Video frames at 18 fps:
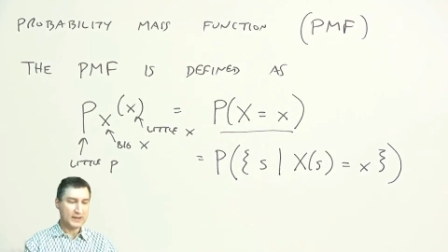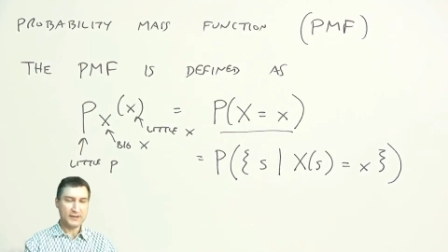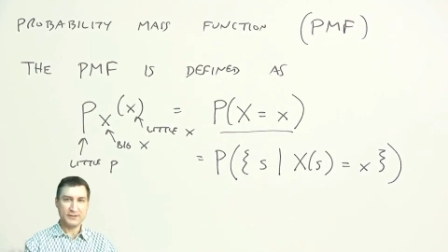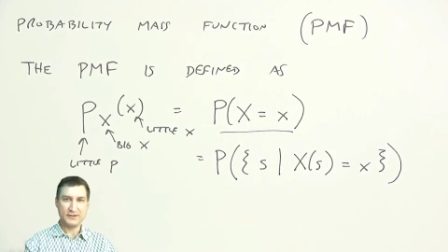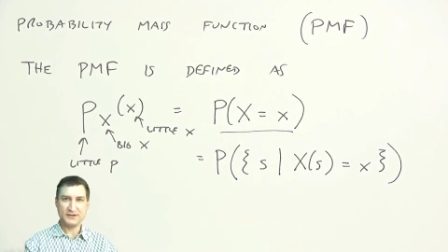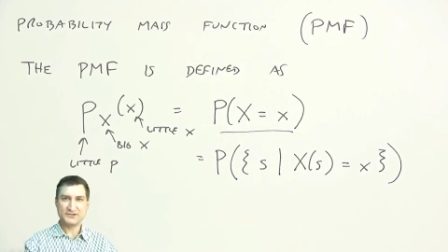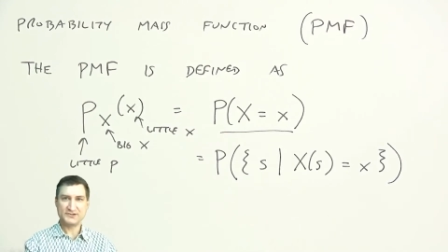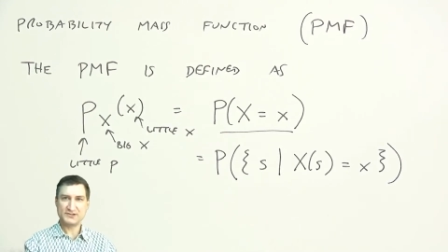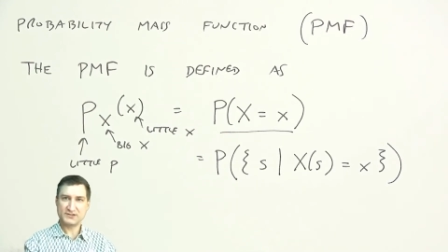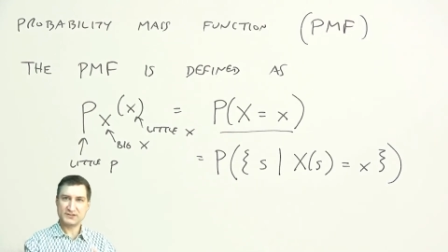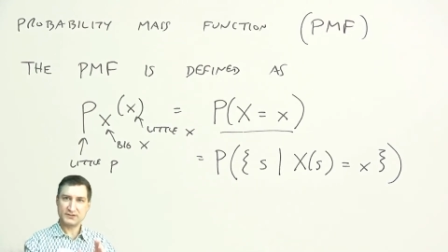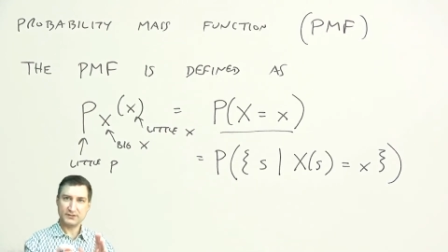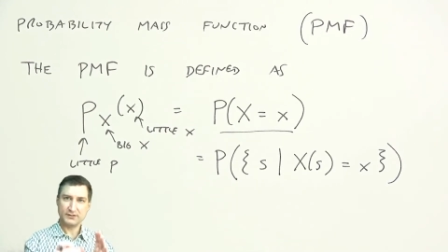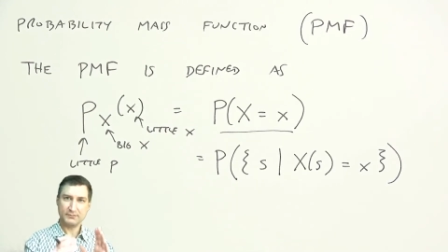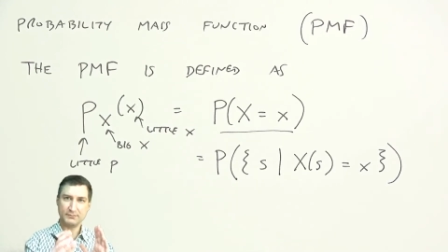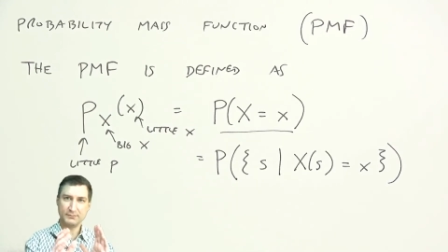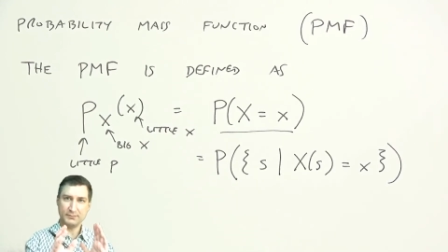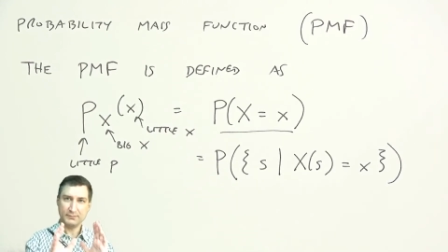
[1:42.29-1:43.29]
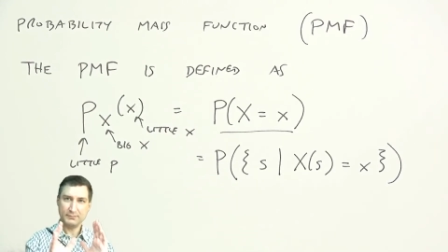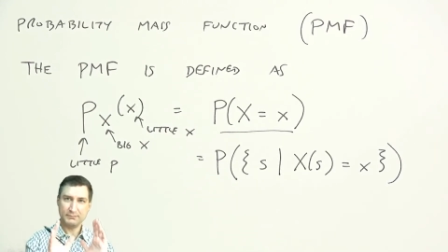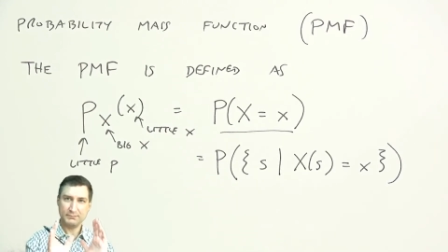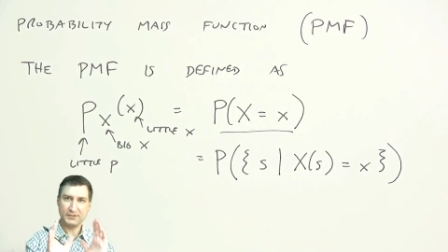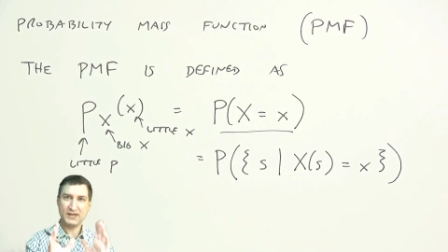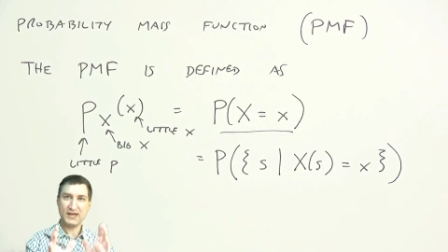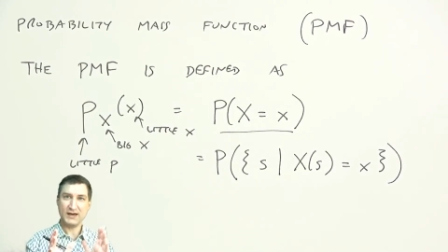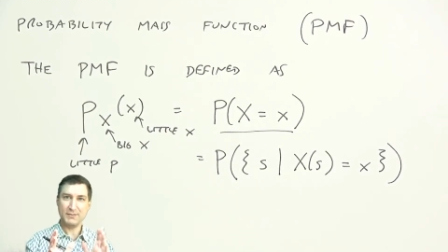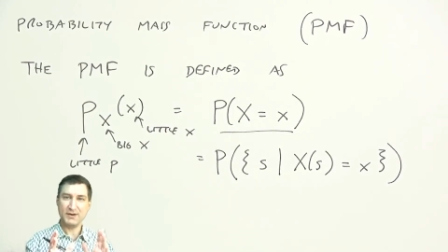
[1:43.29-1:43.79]
this
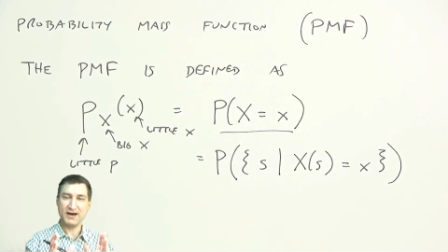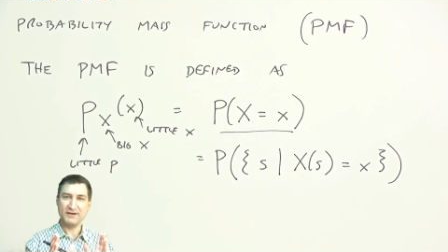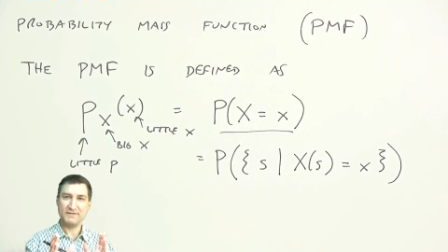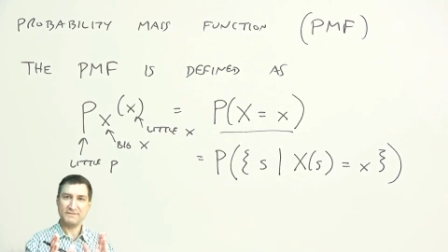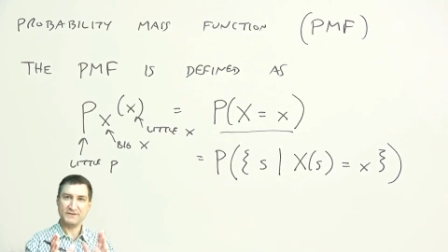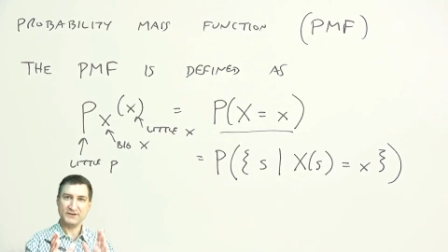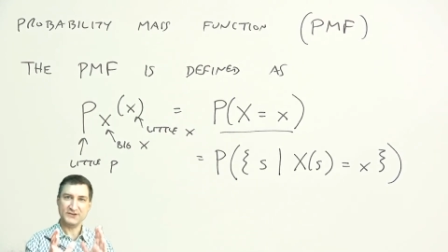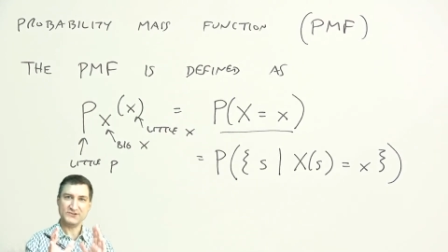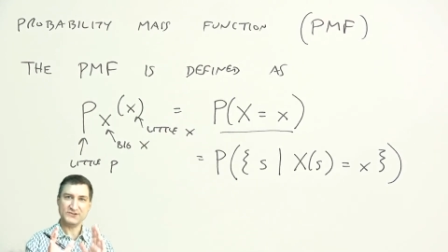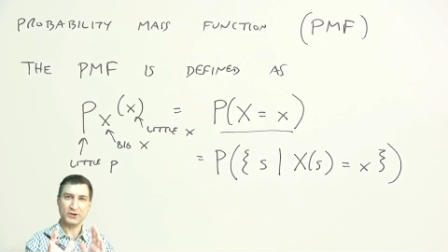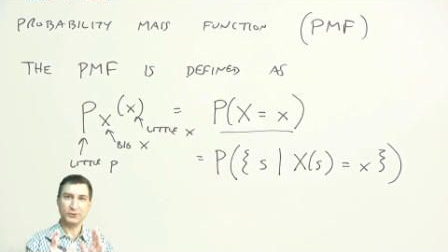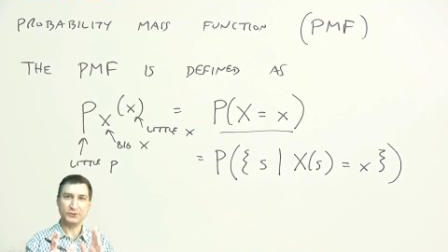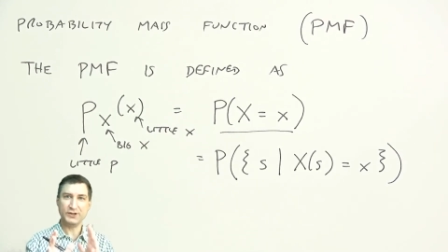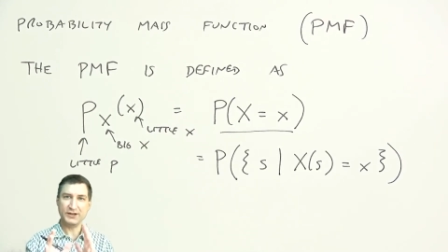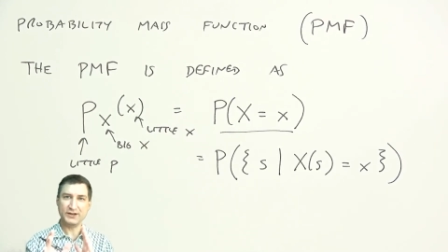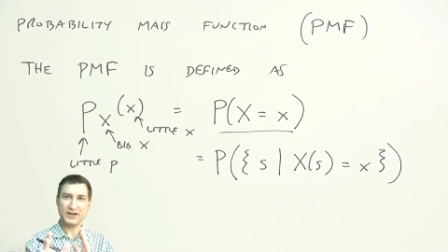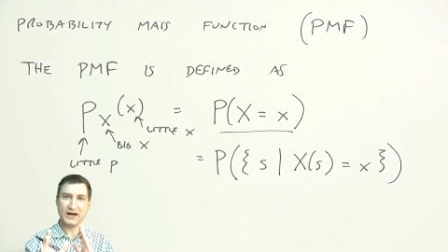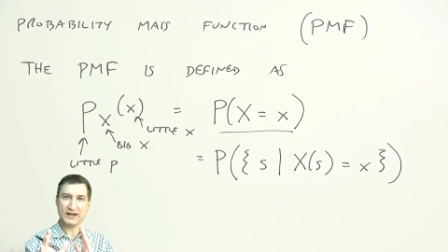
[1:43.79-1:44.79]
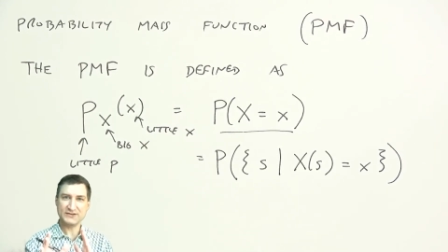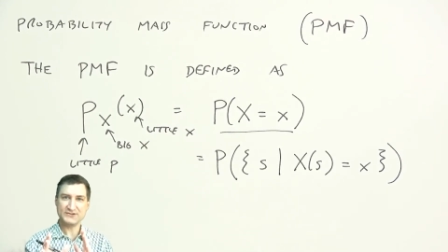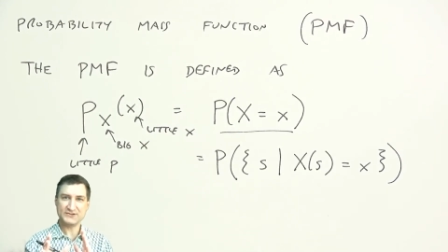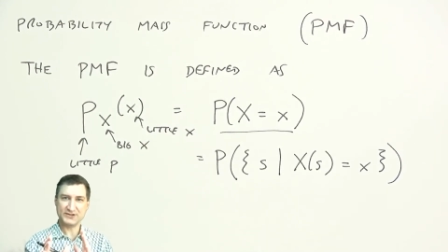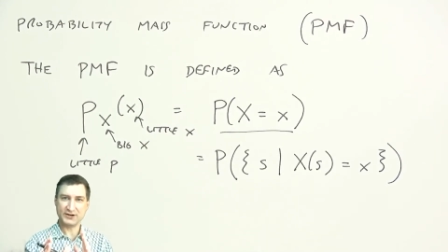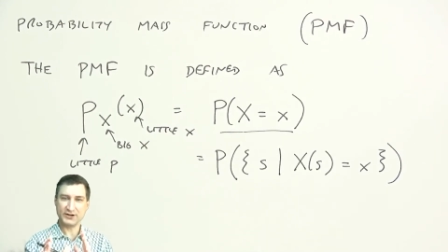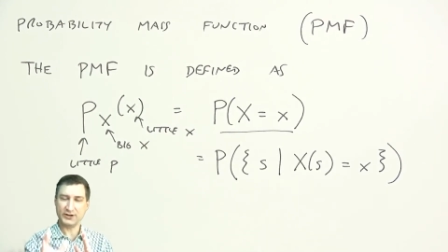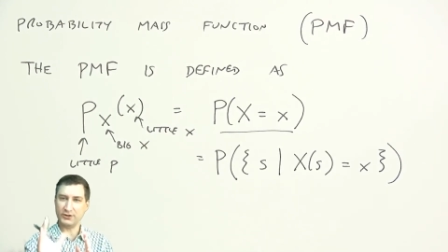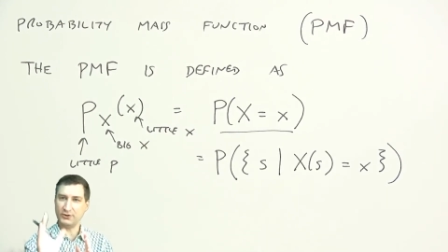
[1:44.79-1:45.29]
PMF is only
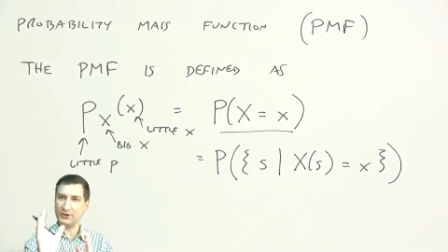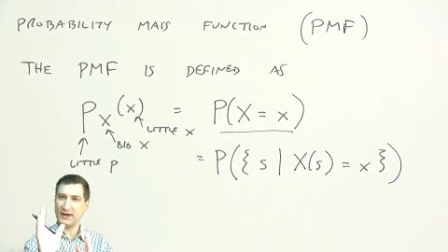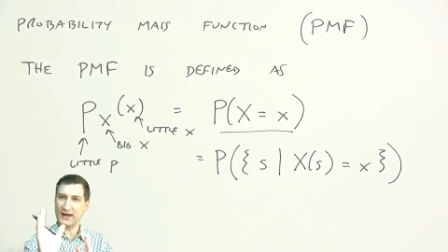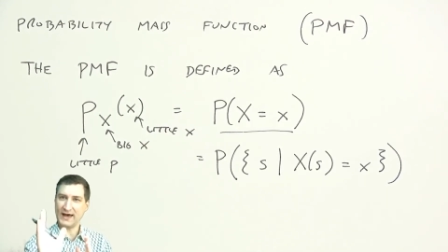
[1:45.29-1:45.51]
non-zero